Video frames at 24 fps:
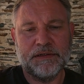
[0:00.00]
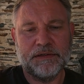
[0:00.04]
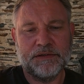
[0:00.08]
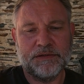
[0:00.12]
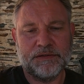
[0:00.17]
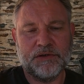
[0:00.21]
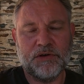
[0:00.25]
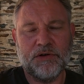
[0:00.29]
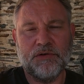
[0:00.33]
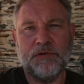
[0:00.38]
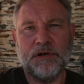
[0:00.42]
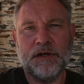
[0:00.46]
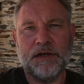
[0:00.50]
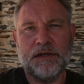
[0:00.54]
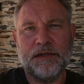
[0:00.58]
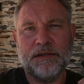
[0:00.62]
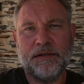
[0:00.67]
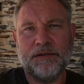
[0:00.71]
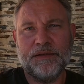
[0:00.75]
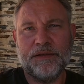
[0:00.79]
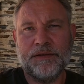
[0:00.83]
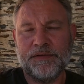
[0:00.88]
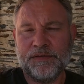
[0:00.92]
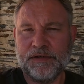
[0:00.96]
So
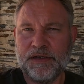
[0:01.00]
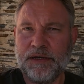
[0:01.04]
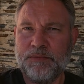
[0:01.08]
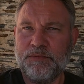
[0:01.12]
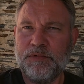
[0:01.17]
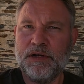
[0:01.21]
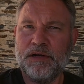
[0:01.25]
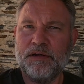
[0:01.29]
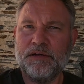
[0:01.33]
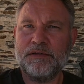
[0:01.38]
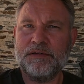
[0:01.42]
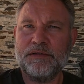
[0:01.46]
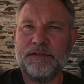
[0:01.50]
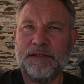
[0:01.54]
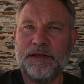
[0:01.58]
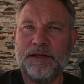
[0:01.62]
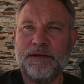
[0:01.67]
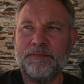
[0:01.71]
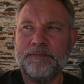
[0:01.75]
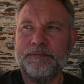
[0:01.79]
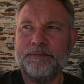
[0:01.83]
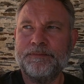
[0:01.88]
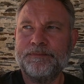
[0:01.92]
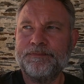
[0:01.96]
at the time we looked at
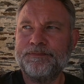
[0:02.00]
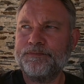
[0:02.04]
that,